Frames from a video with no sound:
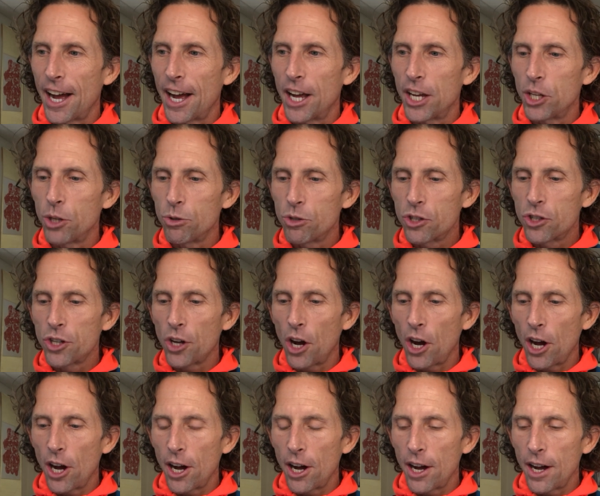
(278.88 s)
you
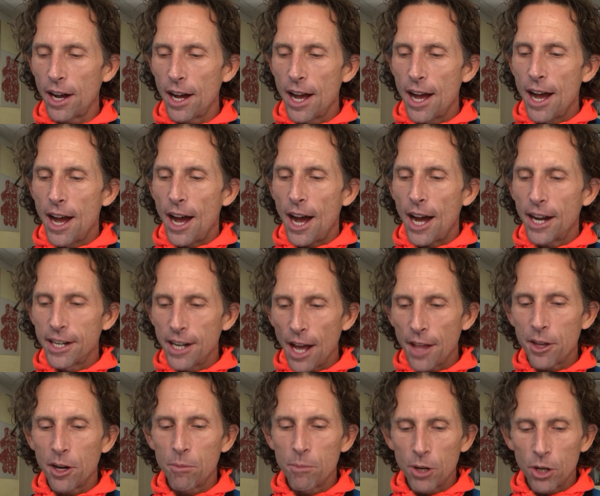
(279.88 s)
saw
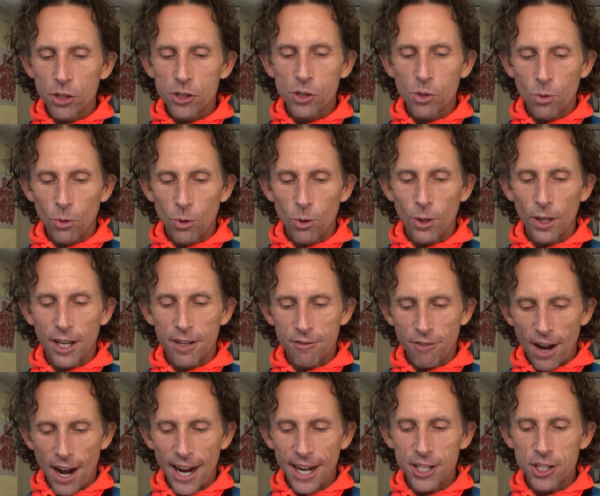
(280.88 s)
another middle school
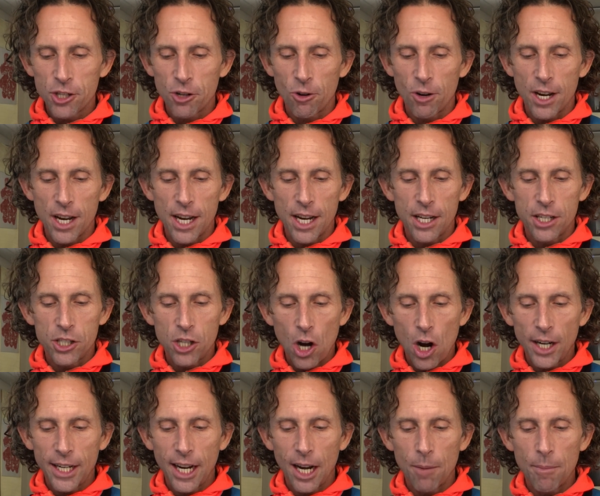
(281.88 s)
advisory
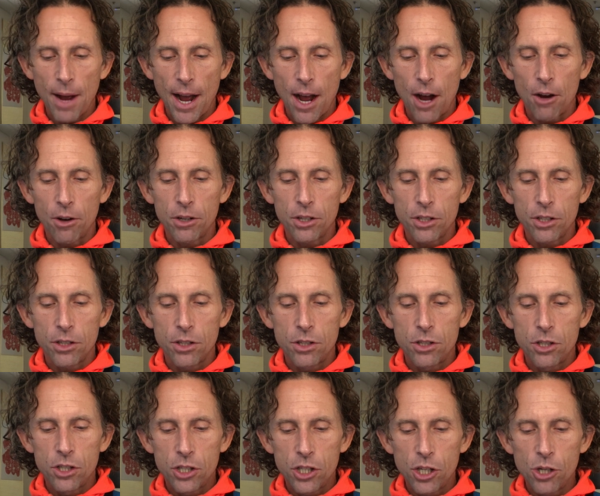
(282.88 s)
talking about
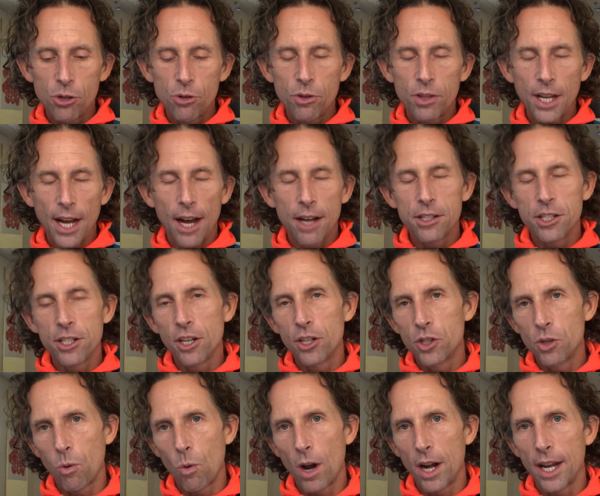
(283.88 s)

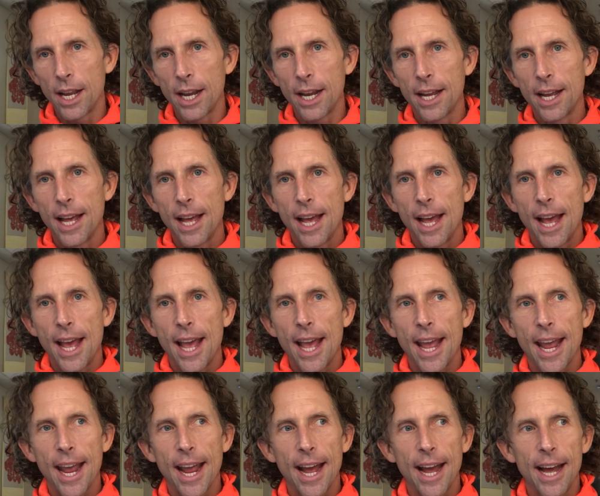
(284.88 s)
2020
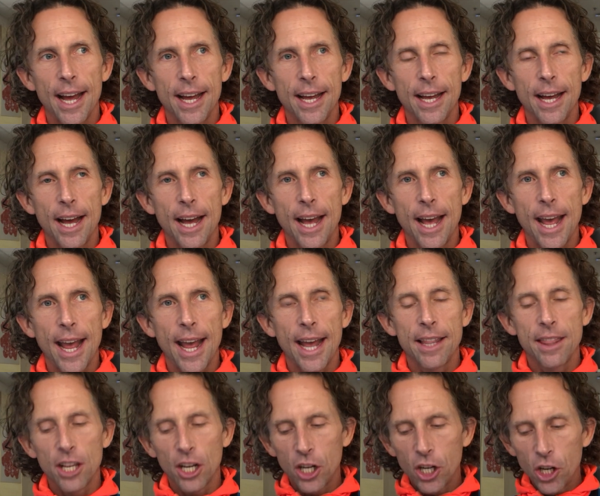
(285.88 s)
and
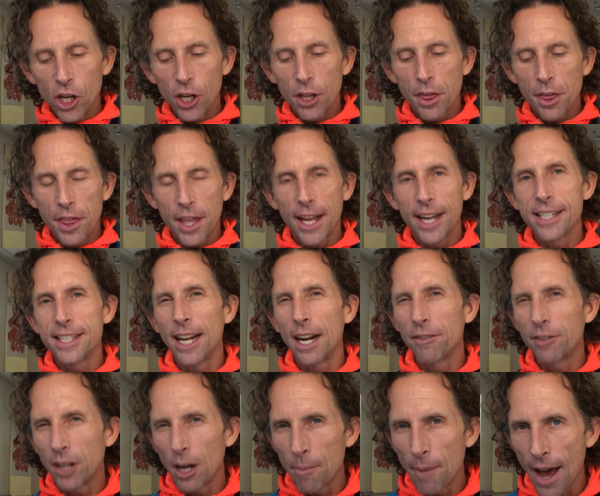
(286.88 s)
the good things that
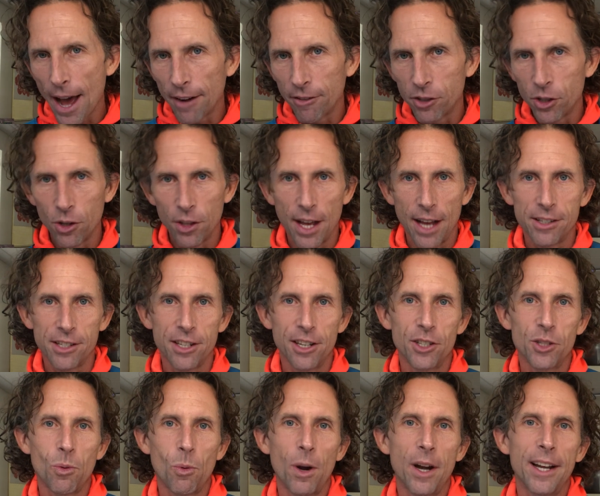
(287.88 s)
have come out of
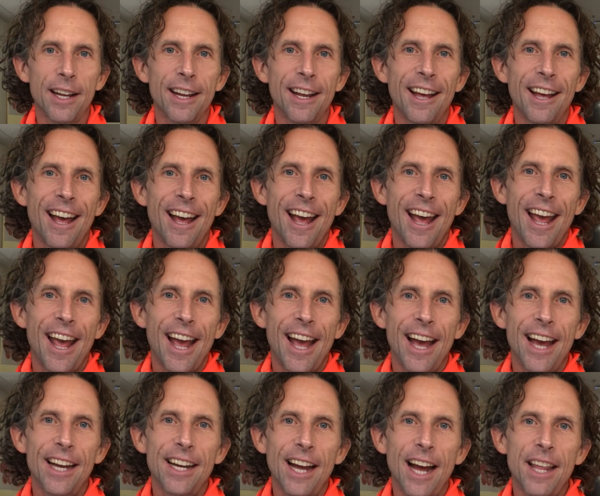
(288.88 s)
2020.
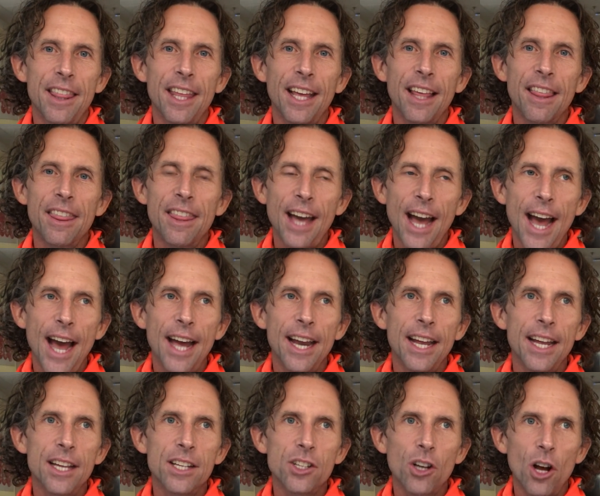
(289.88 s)
And I think that
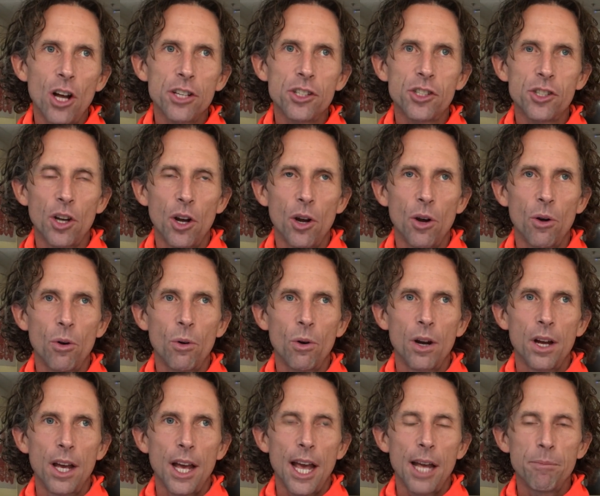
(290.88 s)
is also
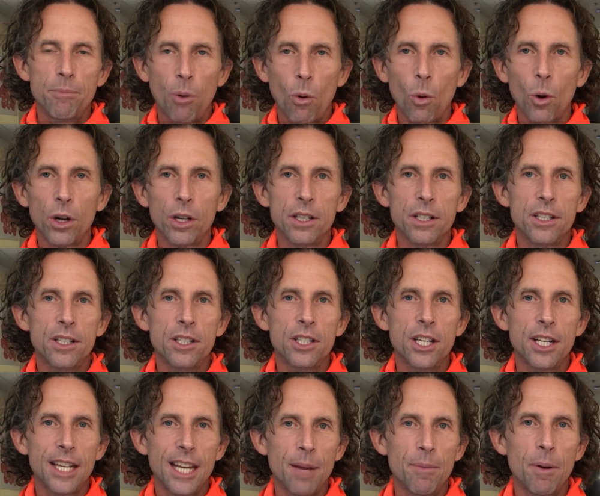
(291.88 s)
important
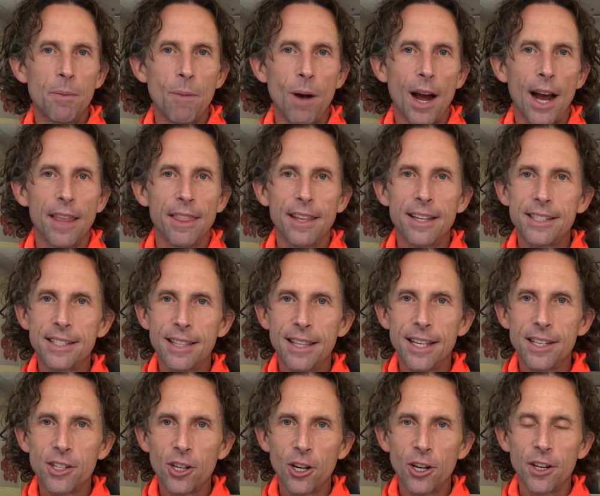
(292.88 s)
to keep in mind.
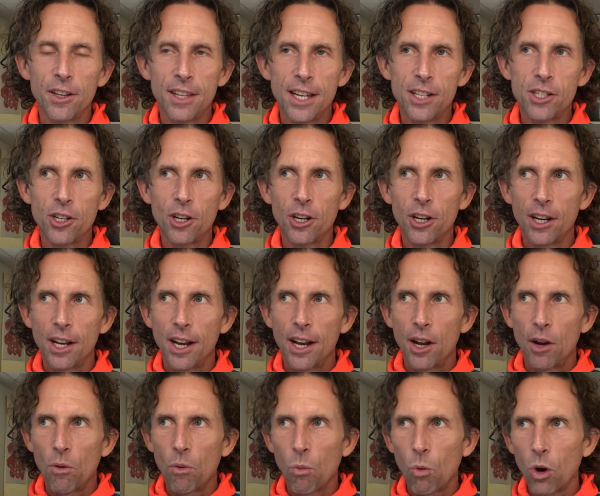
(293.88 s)
These are
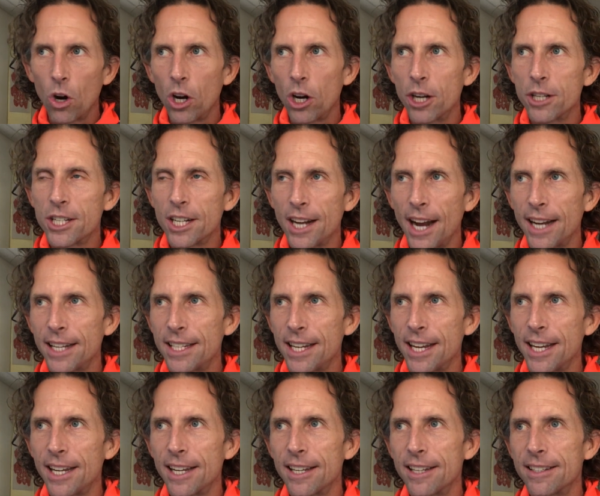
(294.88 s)
words and
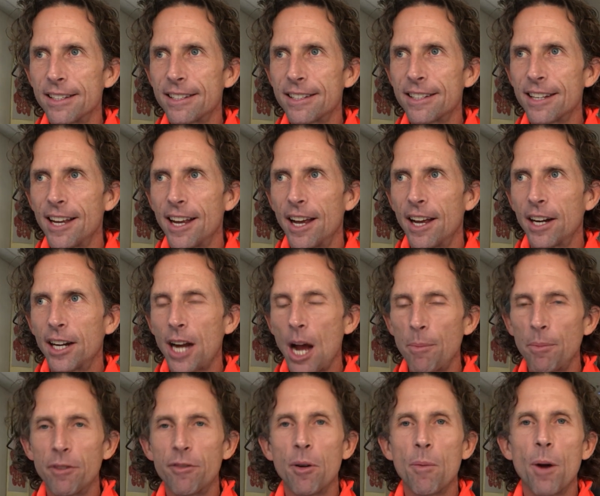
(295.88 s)
ideas
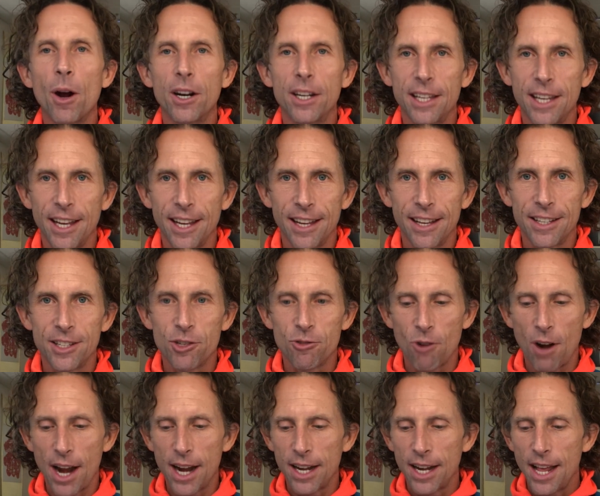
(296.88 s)
coming from our kids,
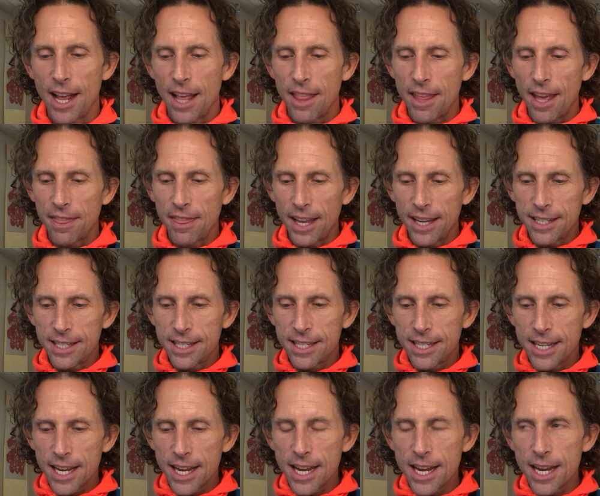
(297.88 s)
right? That they
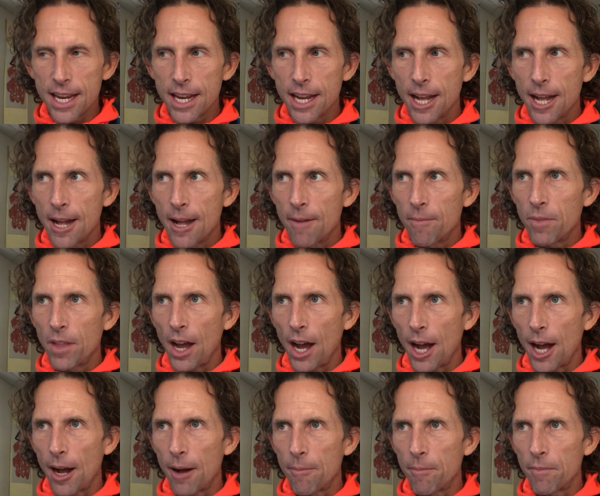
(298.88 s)
see,
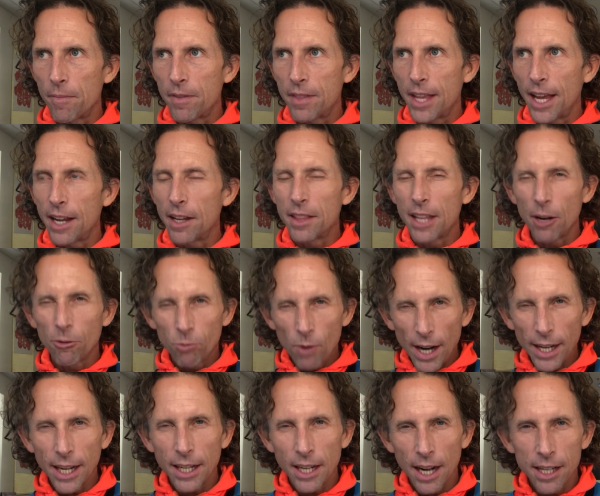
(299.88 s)
they
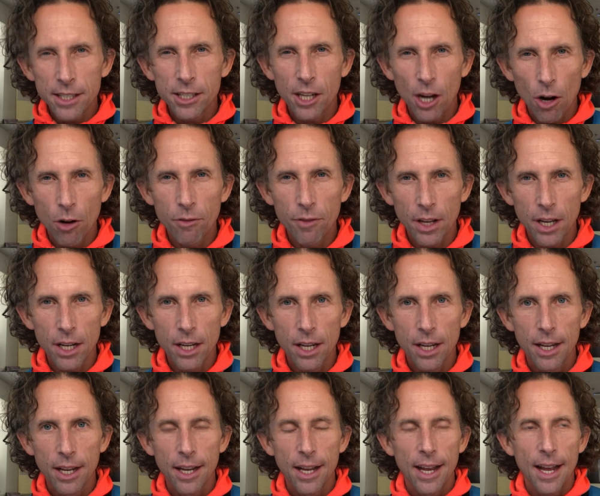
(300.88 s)
recognize COVID
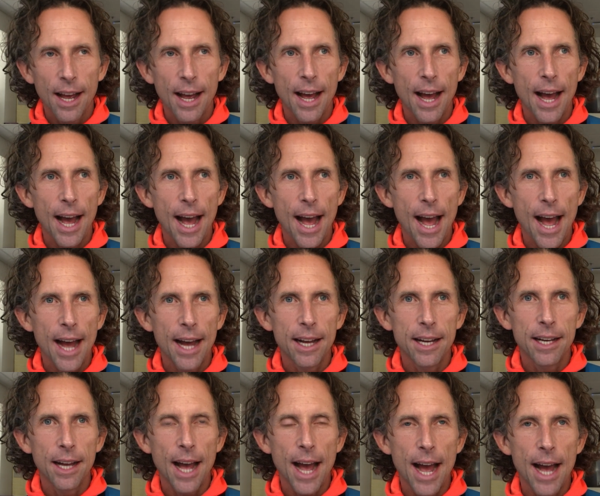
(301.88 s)

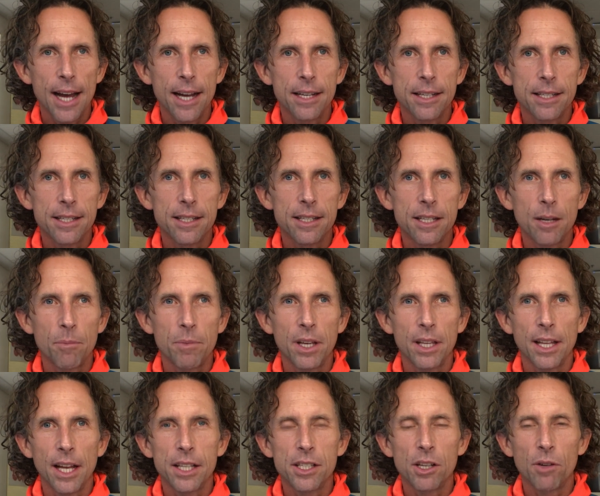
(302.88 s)
as something
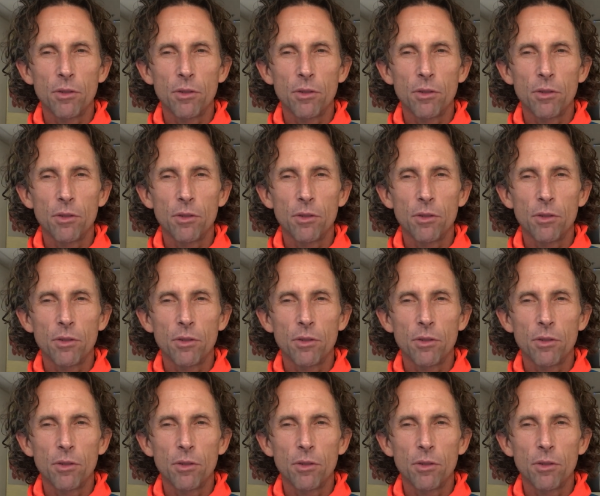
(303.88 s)
that's